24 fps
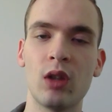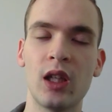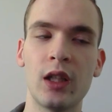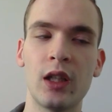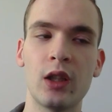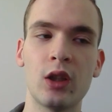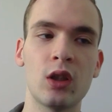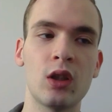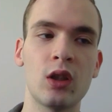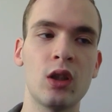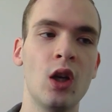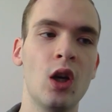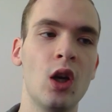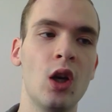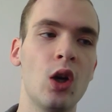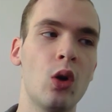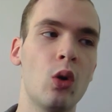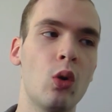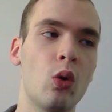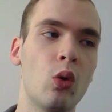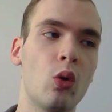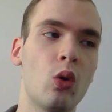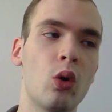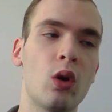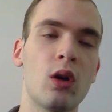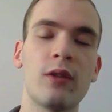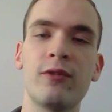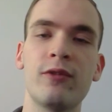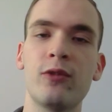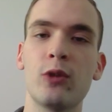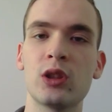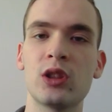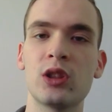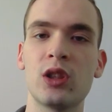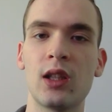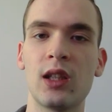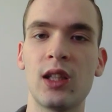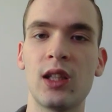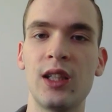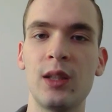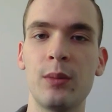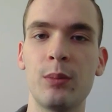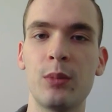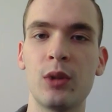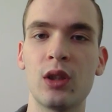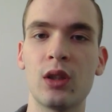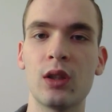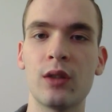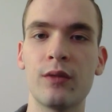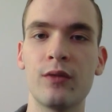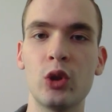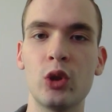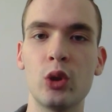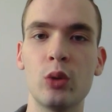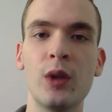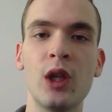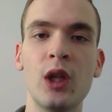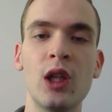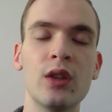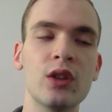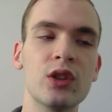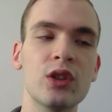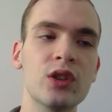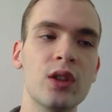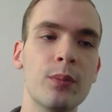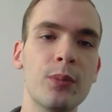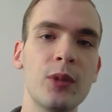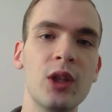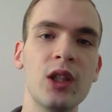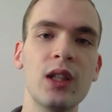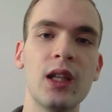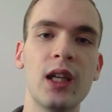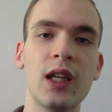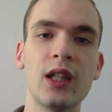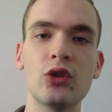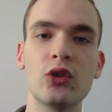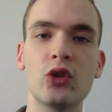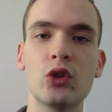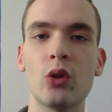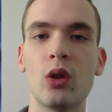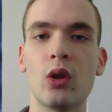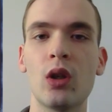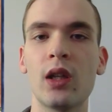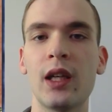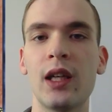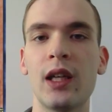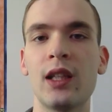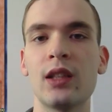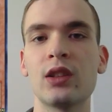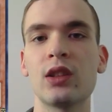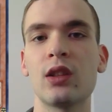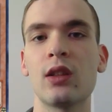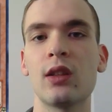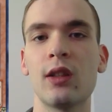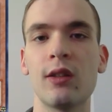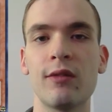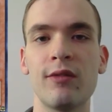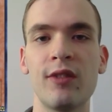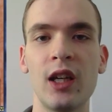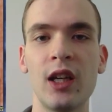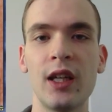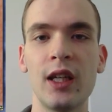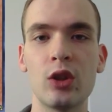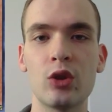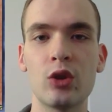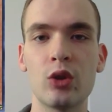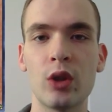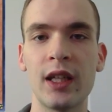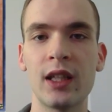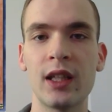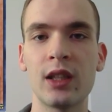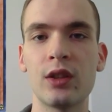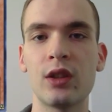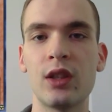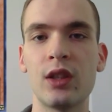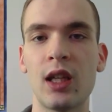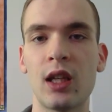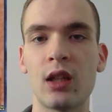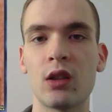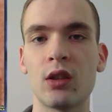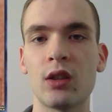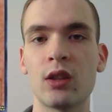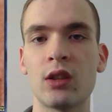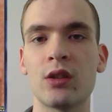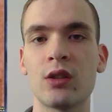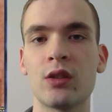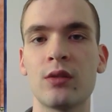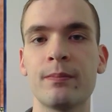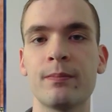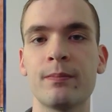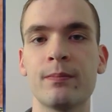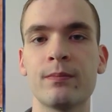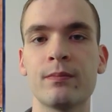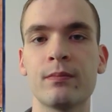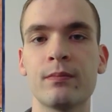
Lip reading: Rider or 4-star Ladybug of Doom to something as strong as Leviathan Dragon Daedalus.